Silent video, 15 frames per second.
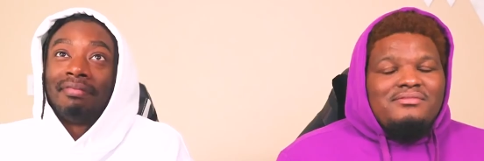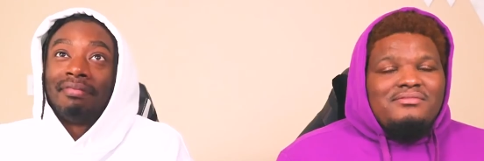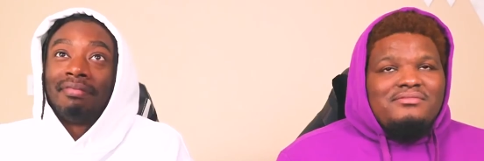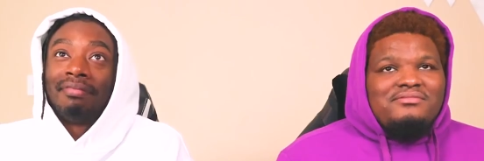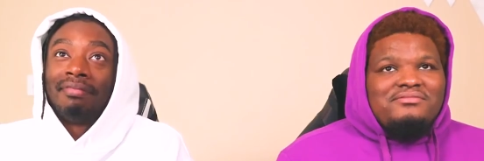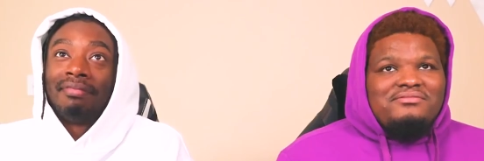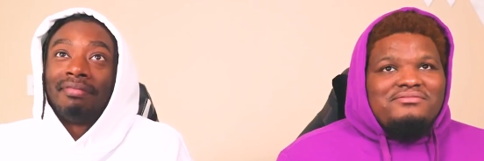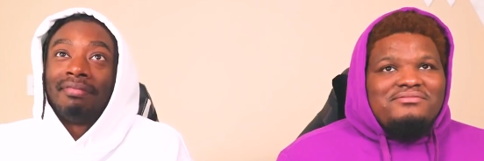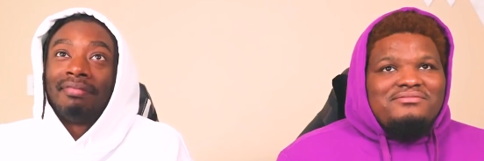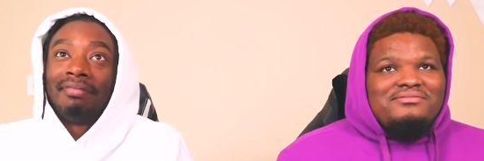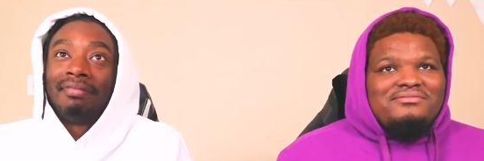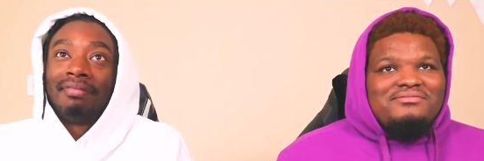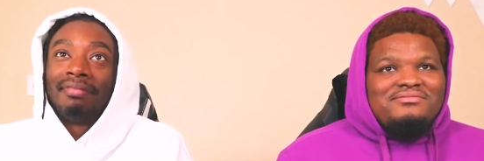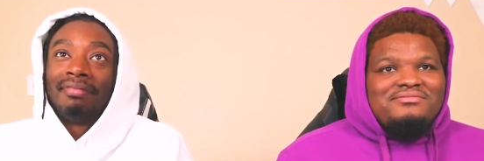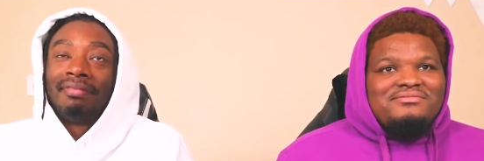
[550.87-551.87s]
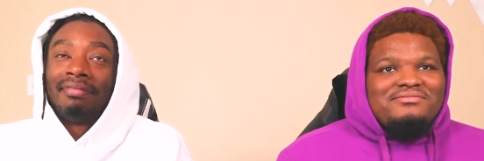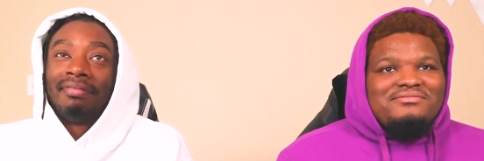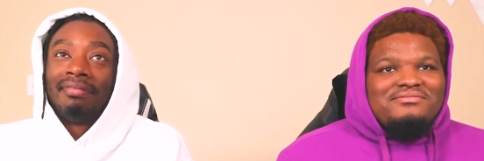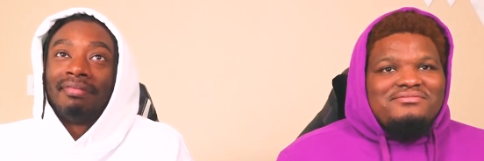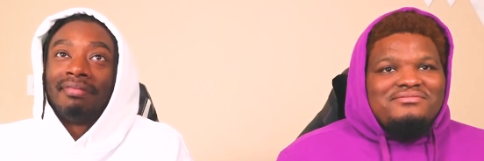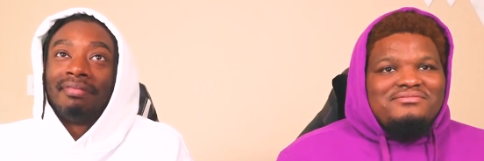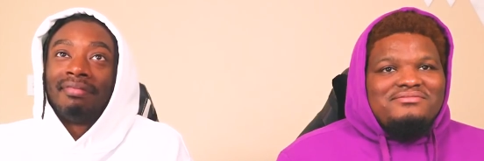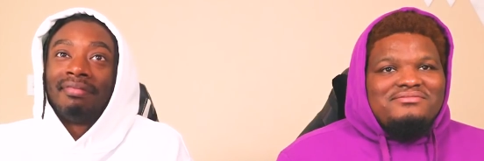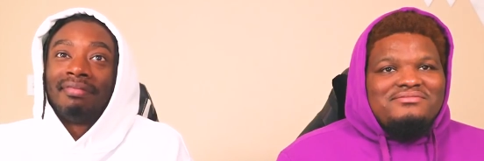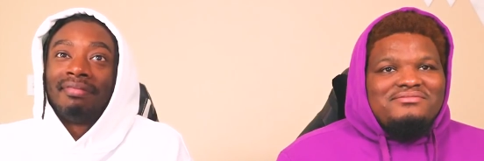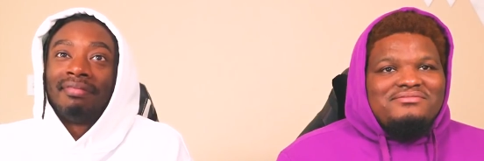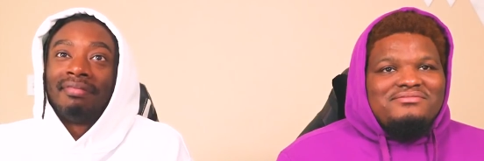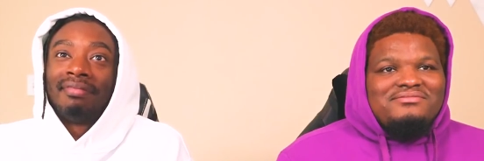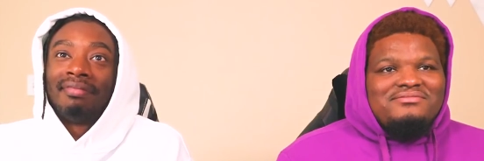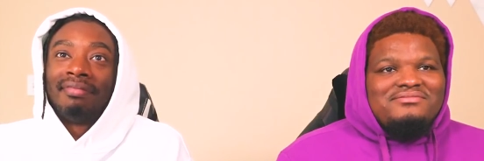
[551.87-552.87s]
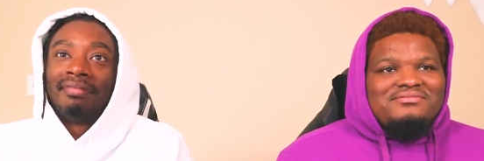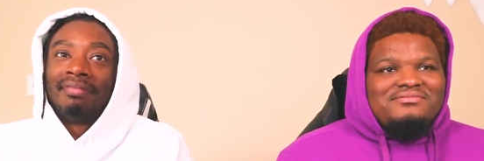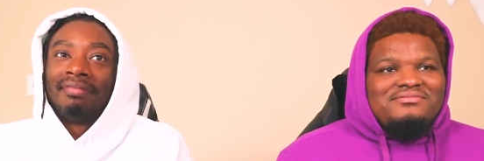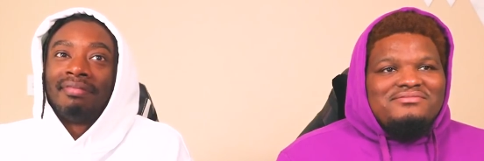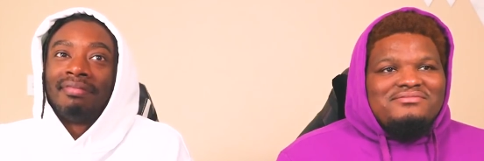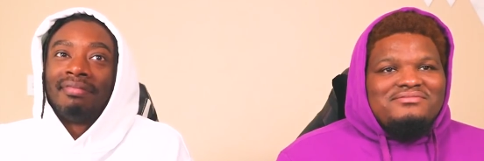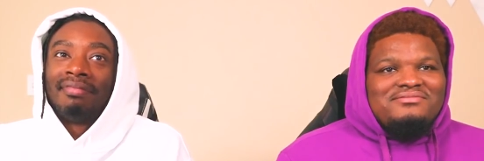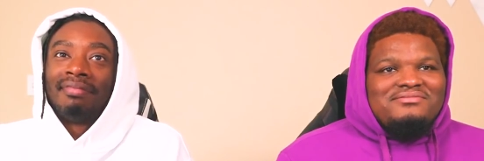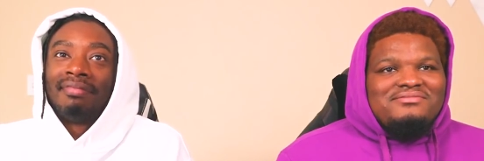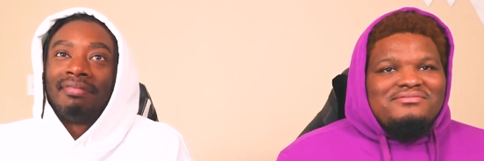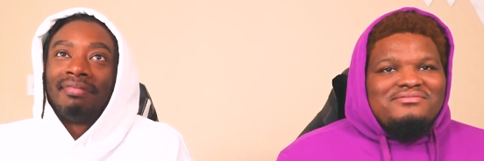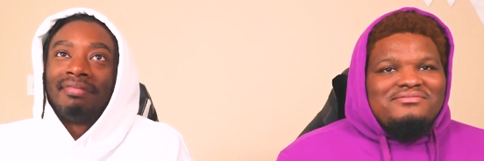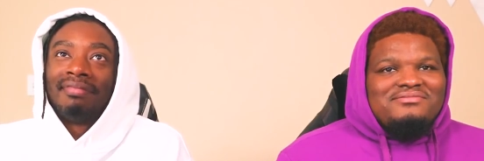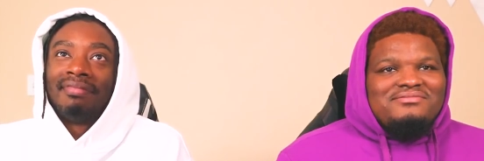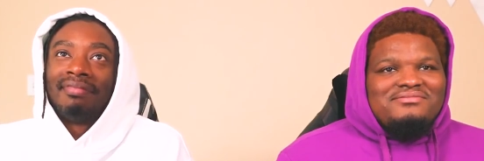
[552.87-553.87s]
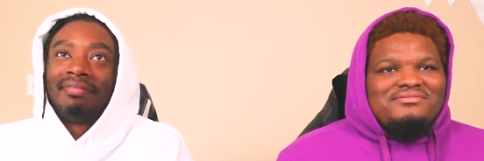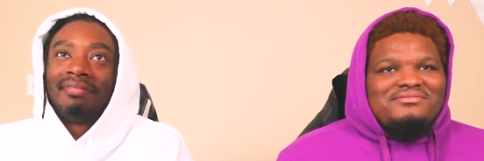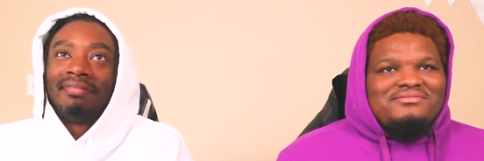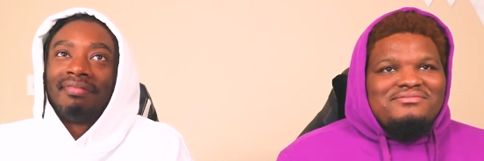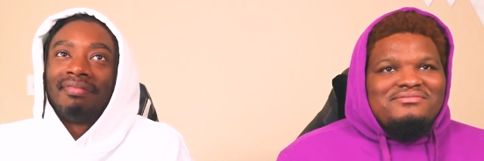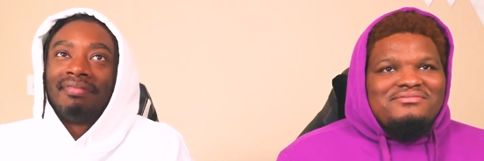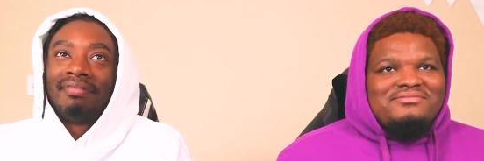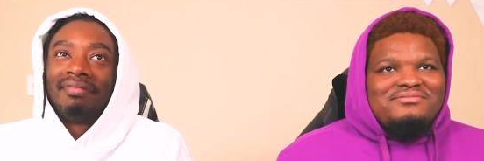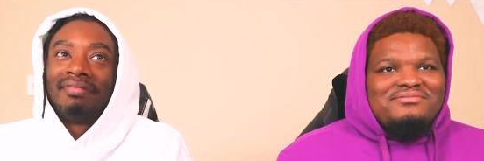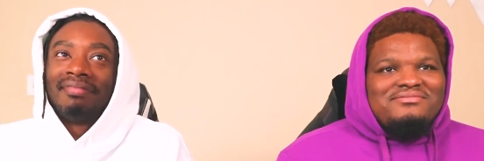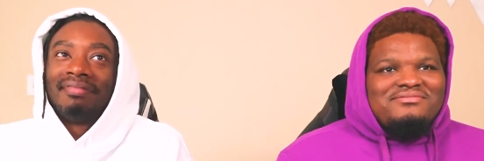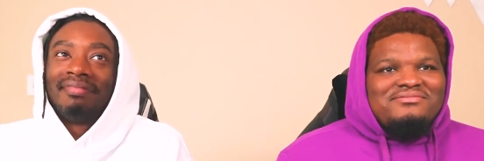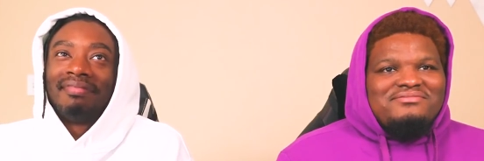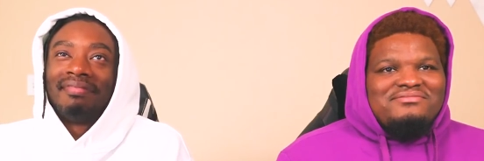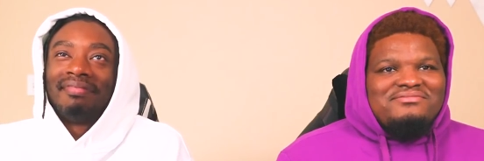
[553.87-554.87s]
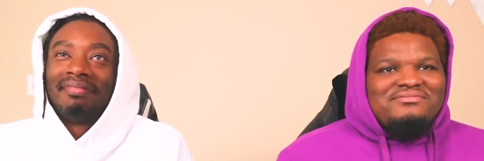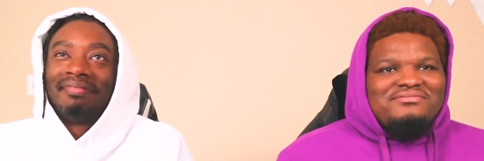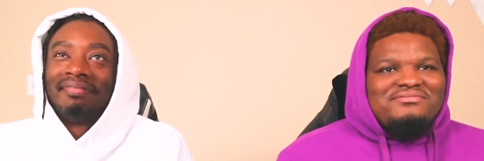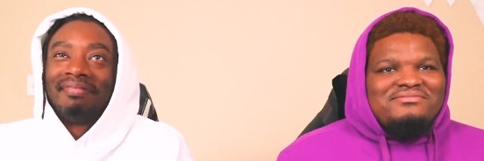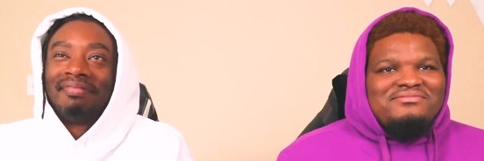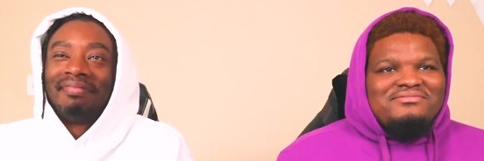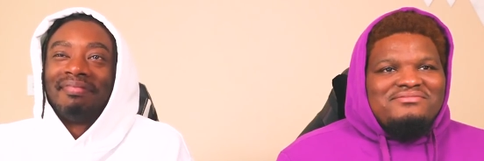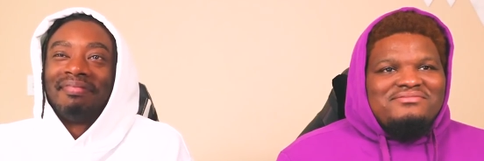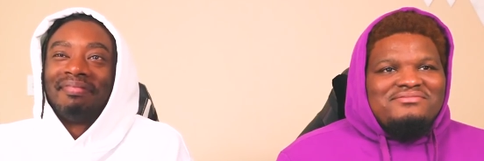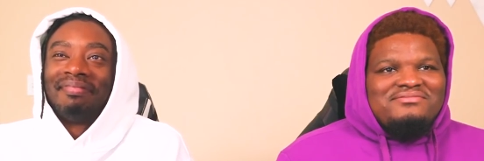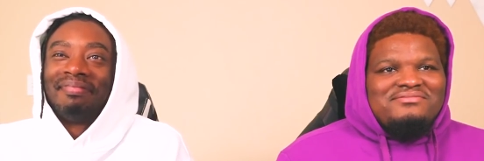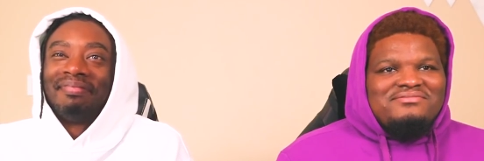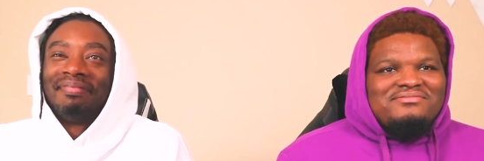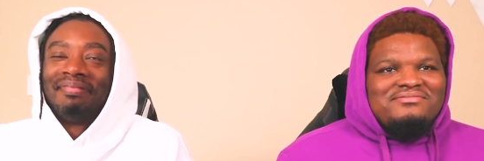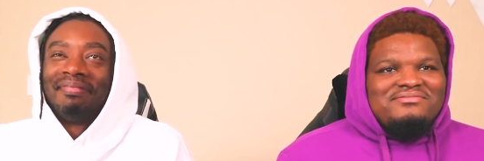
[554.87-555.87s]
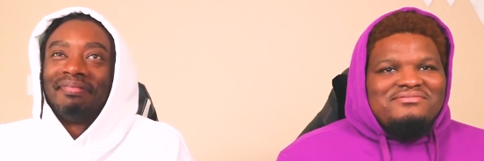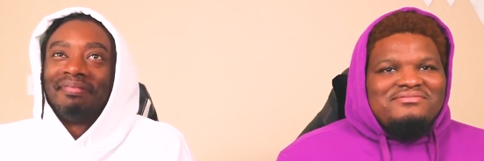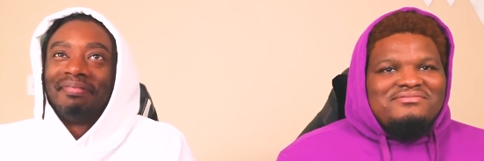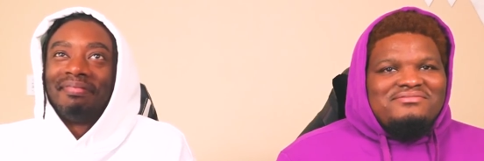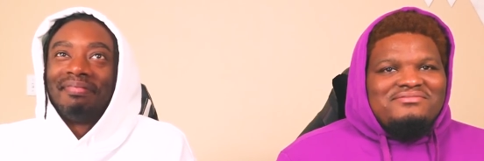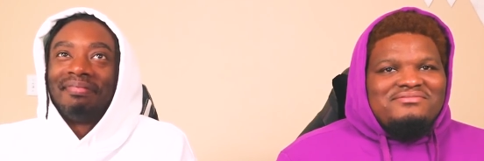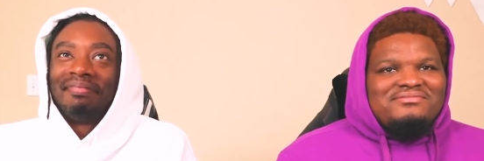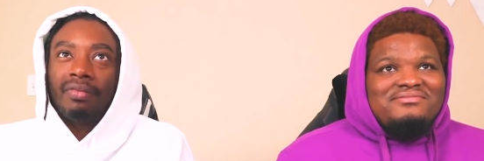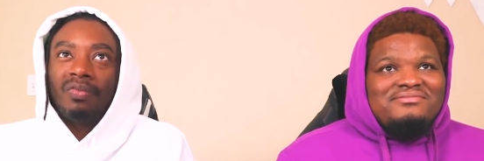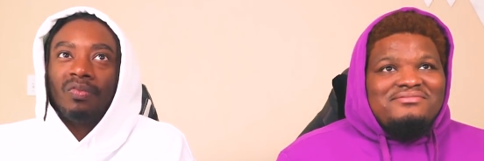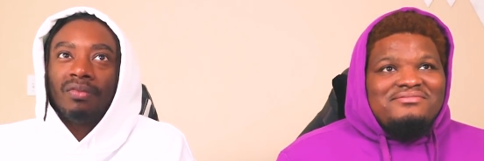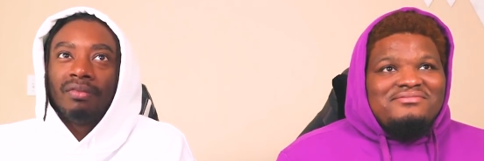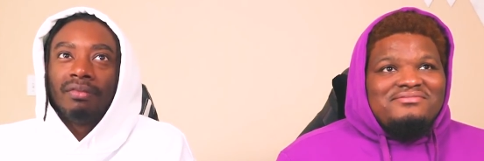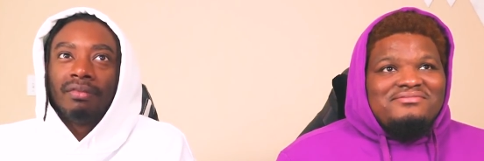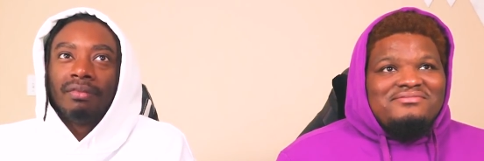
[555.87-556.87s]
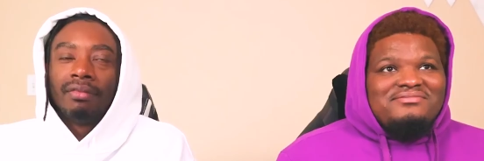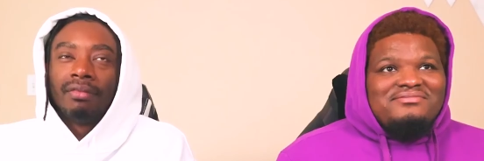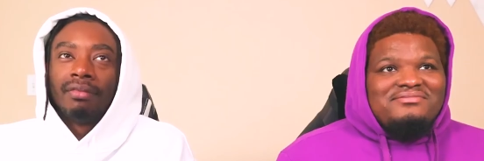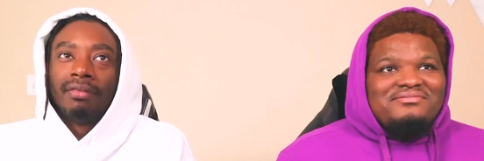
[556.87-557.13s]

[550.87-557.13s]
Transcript: No one is speaking in this clip.